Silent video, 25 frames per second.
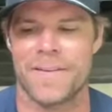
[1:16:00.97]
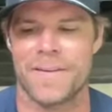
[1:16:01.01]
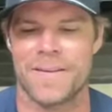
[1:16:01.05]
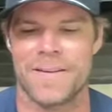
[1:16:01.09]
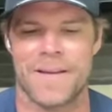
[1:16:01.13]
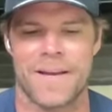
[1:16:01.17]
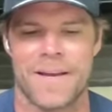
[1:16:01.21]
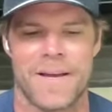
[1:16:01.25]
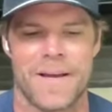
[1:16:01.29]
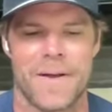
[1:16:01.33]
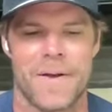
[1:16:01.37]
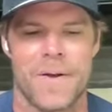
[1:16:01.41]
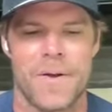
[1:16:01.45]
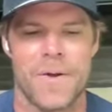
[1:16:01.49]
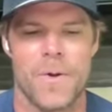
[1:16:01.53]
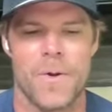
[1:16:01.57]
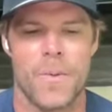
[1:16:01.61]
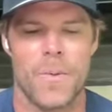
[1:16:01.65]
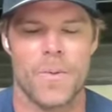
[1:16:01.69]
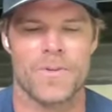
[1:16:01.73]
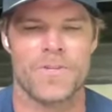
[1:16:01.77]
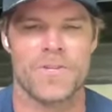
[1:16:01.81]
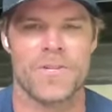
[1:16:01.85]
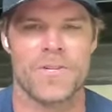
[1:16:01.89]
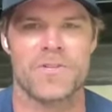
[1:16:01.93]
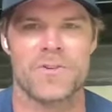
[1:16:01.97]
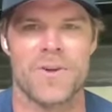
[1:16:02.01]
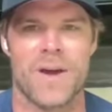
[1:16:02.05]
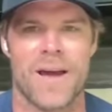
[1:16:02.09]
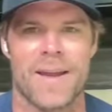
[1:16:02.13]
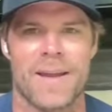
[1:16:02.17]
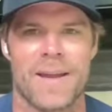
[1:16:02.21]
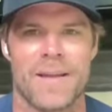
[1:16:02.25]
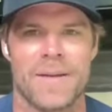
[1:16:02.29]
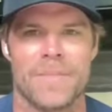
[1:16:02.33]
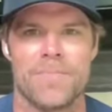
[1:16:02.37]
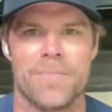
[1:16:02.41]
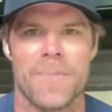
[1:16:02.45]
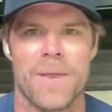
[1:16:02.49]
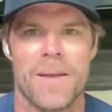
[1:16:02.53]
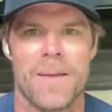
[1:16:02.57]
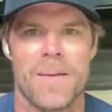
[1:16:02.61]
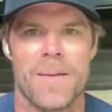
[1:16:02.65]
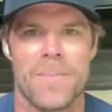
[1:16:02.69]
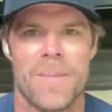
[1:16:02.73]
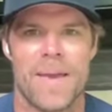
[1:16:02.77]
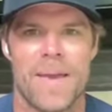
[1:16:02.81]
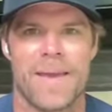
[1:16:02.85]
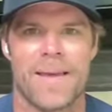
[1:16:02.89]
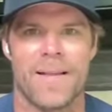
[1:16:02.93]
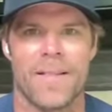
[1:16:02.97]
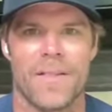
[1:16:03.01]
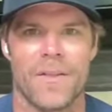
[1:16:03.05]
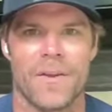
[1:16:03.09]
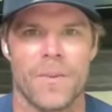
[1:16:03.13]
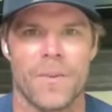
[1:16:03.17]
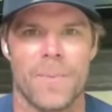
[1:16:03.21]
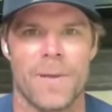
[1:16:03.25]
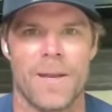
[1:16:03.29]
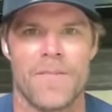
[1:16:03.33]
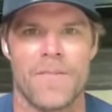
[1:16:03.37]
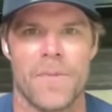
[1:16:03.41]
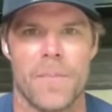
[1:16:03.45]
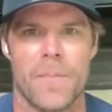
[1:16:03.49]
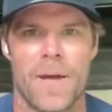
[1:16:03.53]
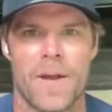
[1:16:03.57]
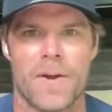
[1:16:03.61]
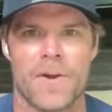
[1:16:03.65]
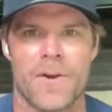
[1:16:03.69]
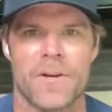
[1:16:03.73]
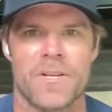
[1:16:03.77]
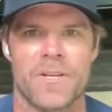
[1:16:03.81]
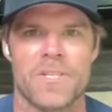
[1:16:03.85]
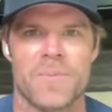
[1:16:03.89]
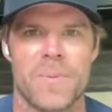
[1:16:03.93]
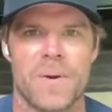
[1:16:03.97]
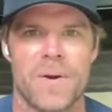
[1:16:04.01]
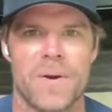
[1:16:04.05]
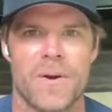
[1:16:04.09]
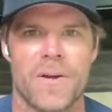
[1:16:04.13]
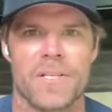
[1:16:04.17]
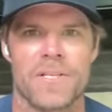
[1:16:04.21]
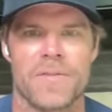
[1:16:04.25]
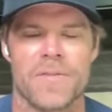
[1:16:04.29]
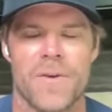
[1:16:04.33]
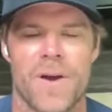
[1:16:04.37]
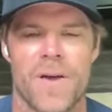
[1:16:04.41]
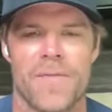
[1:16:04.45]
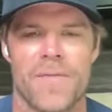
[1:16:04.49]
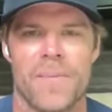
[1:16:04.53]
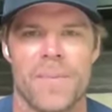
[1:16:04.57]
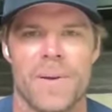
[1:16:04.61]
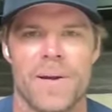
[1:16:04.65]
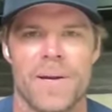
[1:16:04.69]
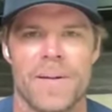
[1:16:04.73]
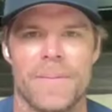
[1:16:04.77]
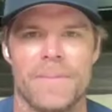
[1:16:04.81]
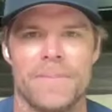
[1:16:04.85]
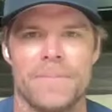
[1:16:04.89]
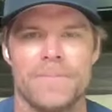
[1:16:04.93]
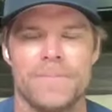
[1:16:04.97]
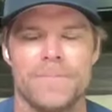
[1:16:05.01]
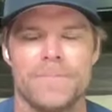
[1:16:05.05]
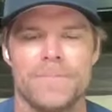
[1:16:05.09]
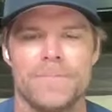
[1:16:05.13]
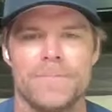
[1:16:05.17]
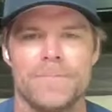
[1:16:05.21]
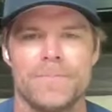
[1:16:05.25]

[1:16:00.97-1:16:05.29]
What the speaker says: And we're just trying to make it a little bit of a better experience for everybody.